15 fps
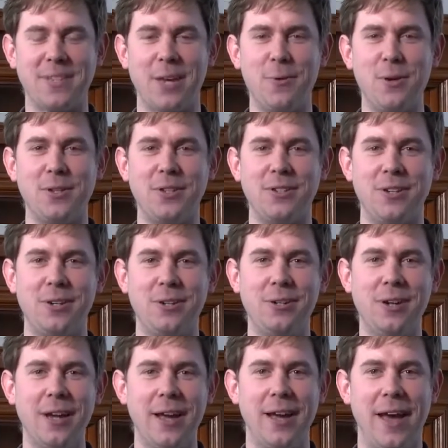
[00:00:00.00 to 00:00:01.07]
I used to
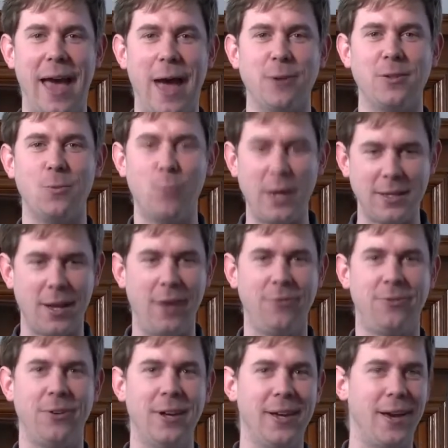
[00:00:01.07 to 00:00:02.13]
do out of
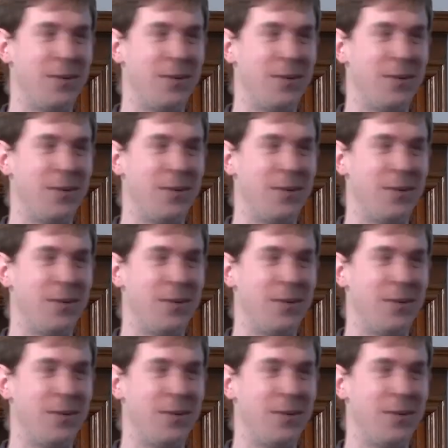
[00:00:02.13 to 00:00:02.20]
Whittoff.